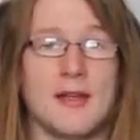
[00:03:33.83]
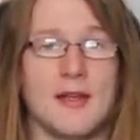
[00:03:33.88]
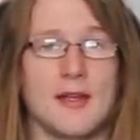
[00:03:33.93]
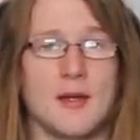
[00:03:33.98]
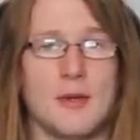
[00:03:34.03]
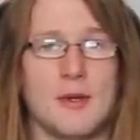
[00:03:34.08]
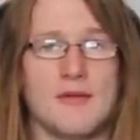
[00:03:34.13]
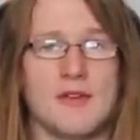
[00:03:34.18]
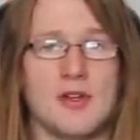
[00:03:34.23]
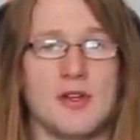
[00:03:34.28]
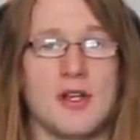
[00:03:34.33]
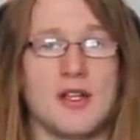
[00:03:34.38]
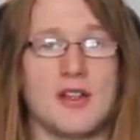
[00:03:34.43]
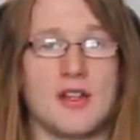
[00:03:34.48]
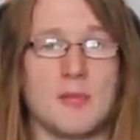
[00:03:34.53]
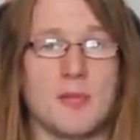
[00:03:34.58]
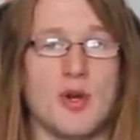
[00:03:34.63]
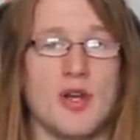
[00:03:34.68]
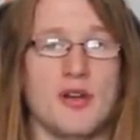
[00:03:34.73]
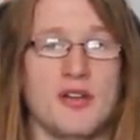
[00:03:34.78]
However,
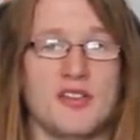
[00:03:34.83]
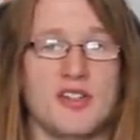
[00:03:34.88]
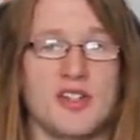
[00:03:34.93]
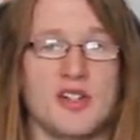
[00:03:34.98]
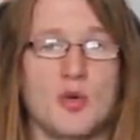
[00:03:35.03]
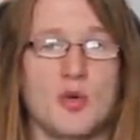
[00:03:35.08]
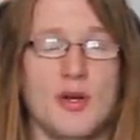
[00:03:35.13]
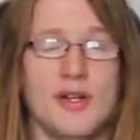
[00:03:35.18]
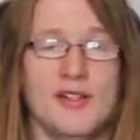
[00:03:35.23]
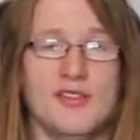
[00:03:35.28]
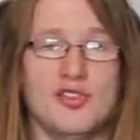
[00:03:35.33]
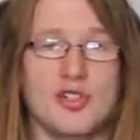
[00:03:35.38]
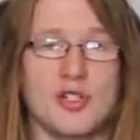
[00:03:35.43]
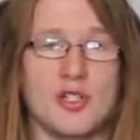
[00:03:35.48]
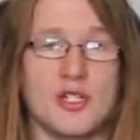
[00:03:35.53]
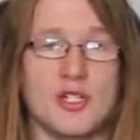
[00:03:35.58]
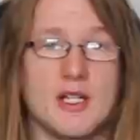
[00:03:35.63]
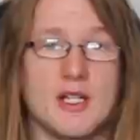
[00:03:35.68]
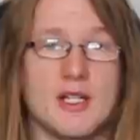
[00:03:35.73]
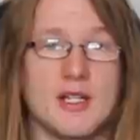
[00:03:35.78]
the product in
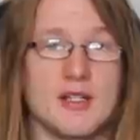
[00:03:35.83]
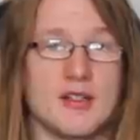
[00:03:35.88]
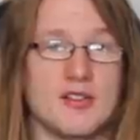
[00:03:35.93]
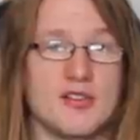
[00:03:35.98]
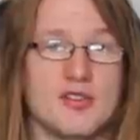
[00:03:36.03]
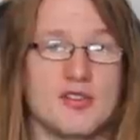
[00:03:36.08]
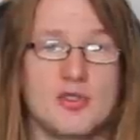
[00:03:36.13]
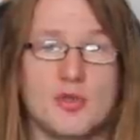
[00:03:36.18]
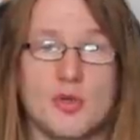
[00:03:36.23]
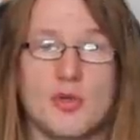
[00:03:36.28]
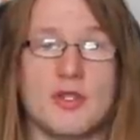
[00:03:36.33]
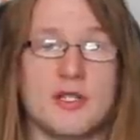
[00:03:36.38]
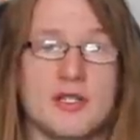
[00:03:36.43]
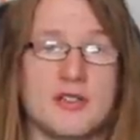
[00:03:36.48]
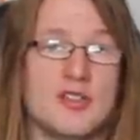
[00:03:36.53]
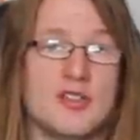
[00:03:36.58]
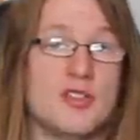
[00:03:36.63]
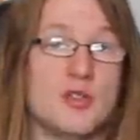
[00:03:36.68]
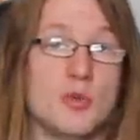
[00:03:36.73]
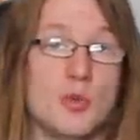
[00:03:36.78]
question has nothing
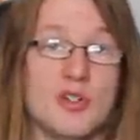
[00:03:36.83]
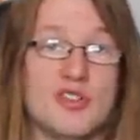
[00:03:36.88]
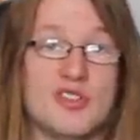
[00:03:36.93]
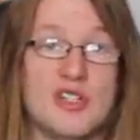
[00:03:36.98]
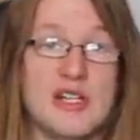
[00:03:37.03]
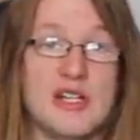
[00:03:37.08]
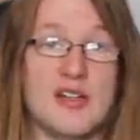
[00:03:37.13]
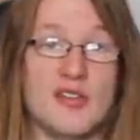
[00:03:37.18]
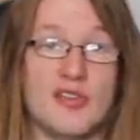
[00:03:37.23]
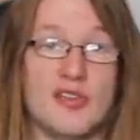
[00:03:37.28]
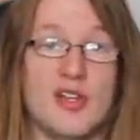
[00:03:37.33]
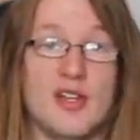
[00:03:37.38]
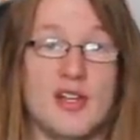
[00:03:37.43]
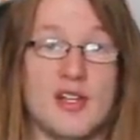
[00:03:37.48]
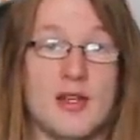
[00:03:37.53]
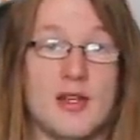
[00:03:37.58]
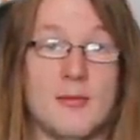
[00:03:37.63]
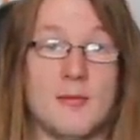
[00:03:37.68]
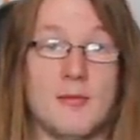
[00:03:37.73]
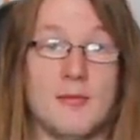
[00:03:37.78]
to do with
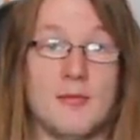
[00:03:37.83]
DSI.